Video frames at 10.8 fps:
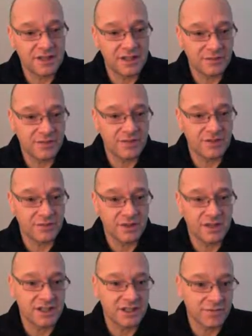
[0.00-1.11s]
in the future. We
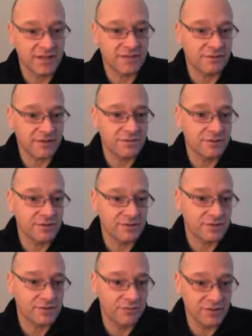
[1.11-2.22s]
should expect
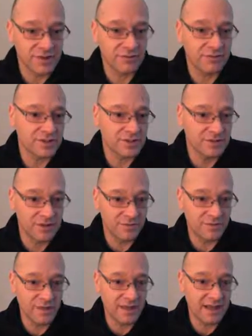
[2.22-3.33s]
Ferrexpo's results to
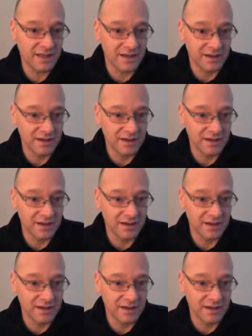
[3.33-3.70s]
be